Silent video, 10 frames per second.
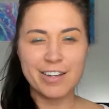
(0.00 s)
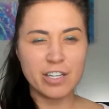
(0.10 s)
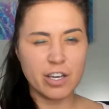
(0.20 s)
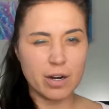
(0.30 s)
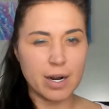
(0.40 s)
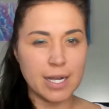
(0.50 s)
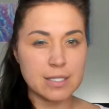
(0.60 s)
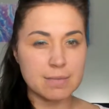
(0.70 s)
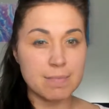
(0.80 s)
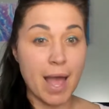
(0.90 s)

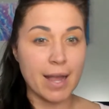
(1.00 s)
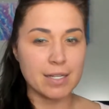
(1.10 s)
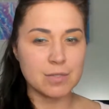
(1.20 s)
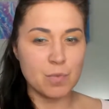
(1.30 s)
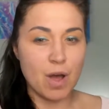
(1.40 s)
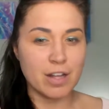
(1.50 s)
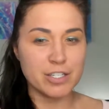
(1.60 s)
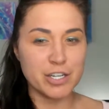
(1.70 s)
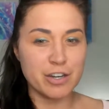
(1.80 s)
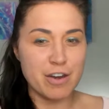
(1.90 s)
Curious minds want
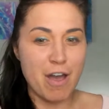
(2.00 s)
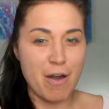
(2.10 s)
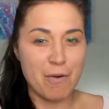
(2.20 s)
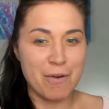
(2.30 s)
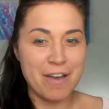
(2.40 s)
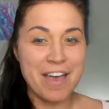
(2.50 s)
to know.